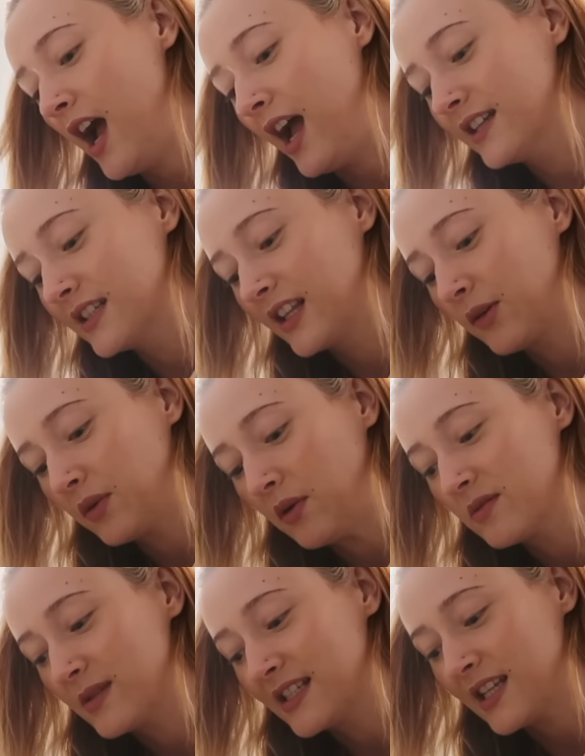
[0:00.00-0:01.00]
ideally we're
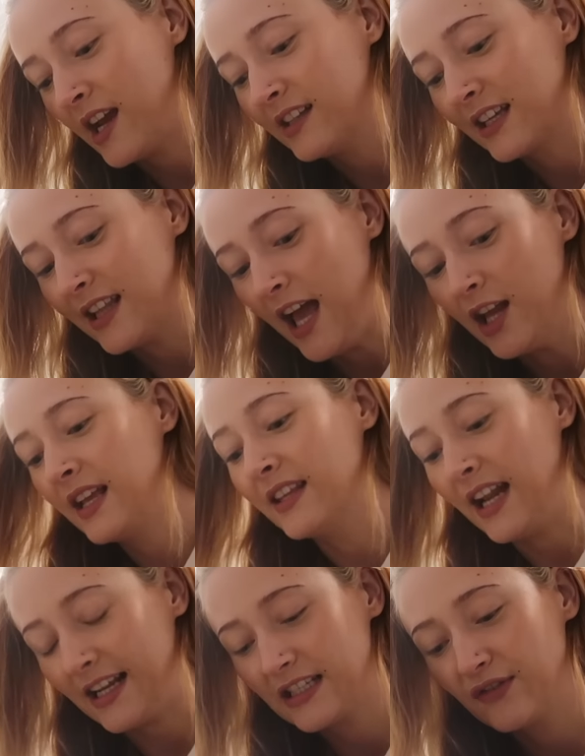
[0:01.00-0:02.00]
going to be styling that in
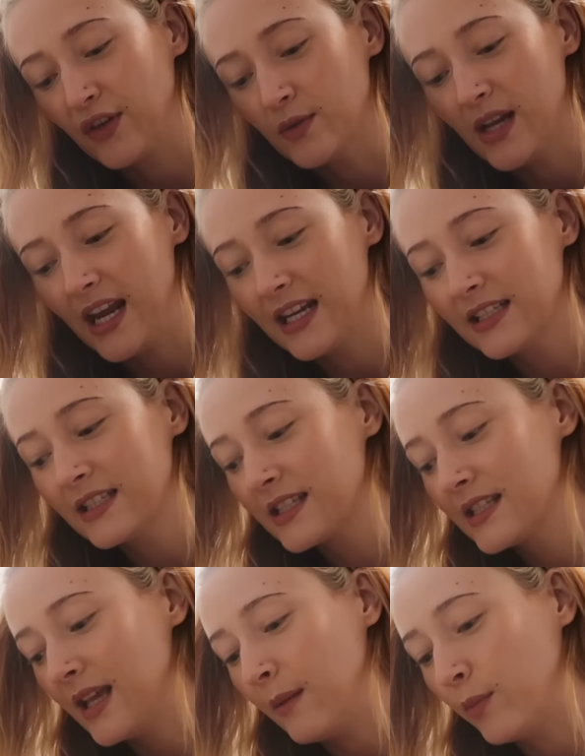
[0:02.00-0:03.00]
the next few
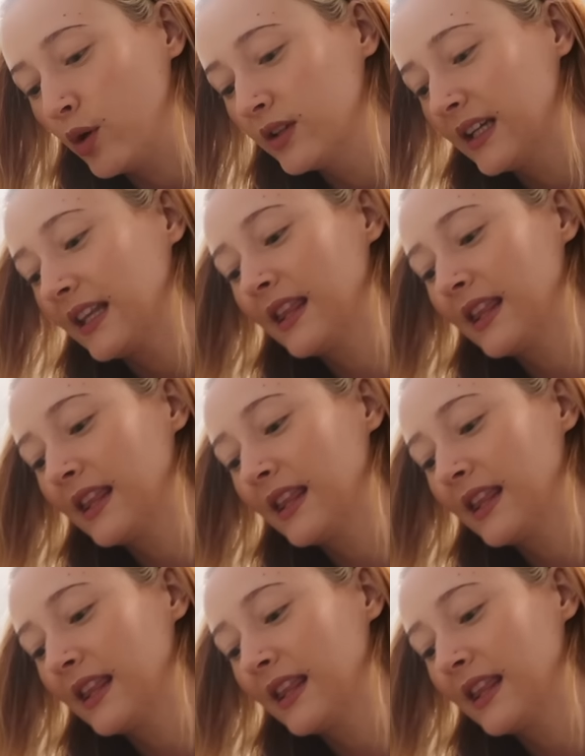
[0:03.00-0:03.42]
days and pulling